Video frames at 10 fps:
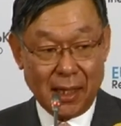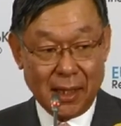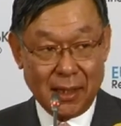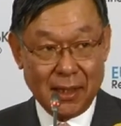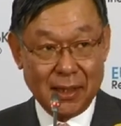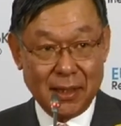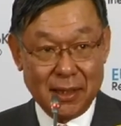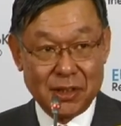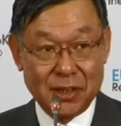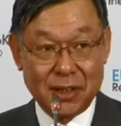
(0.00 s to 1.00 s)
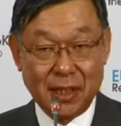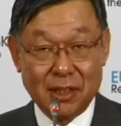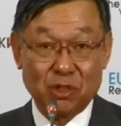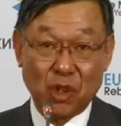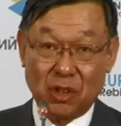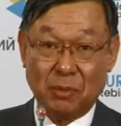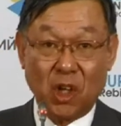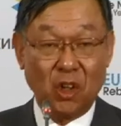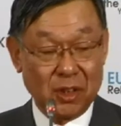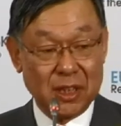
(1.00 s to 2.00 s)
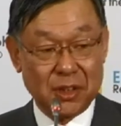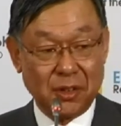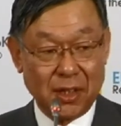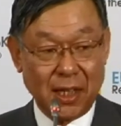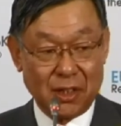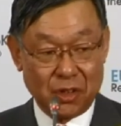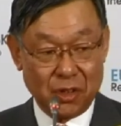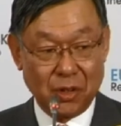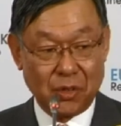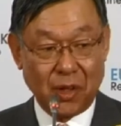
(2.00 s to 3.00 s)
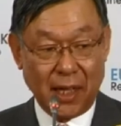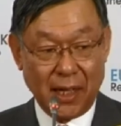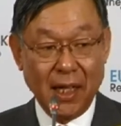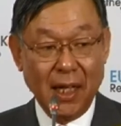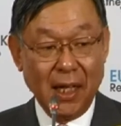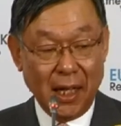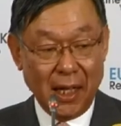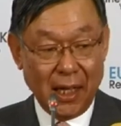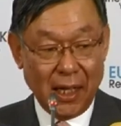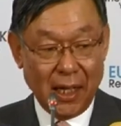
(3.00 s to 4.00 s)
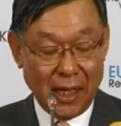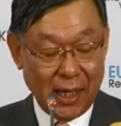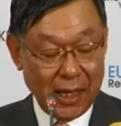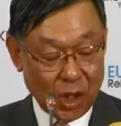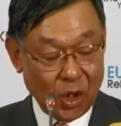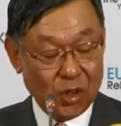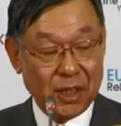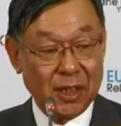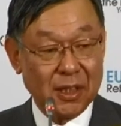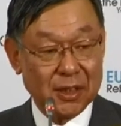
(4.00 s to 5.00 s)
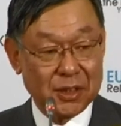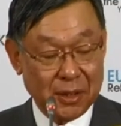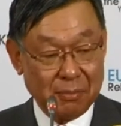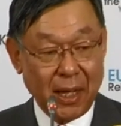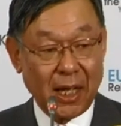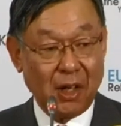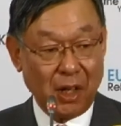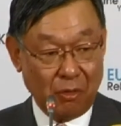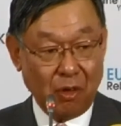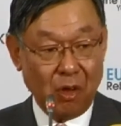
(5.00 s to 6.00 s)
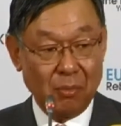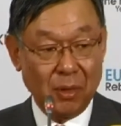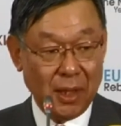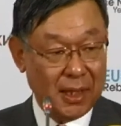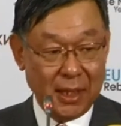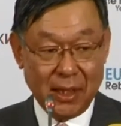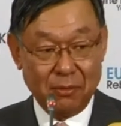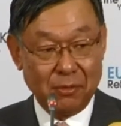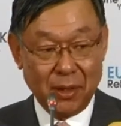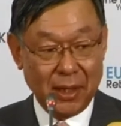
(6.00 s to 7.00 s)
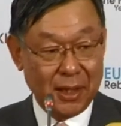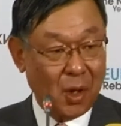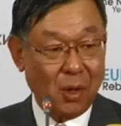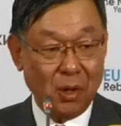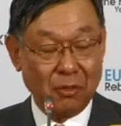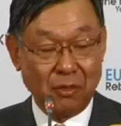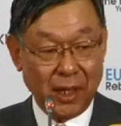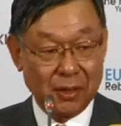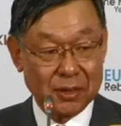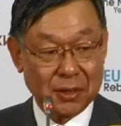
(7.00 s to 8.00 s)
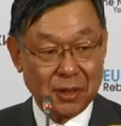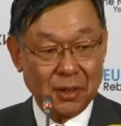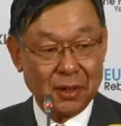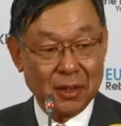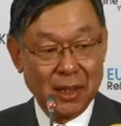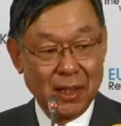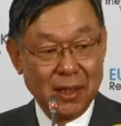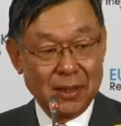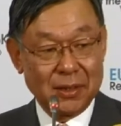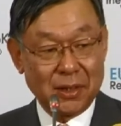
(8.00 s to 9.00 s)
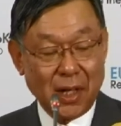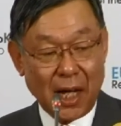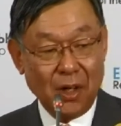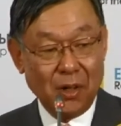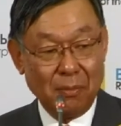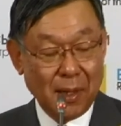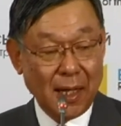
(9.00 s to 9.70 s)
this is a sort of condition that Ukraine continues to make a reform in all fields. So I hope